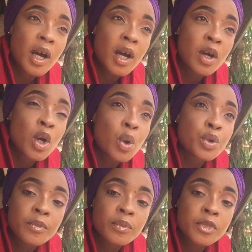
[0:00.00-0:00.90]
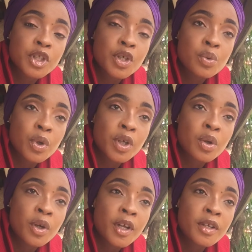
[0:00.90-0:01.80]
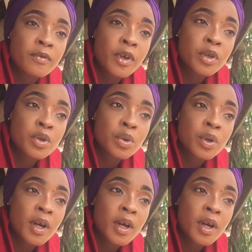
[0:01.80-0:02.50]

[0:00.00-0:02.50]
Uh, she, she's working on it very soon,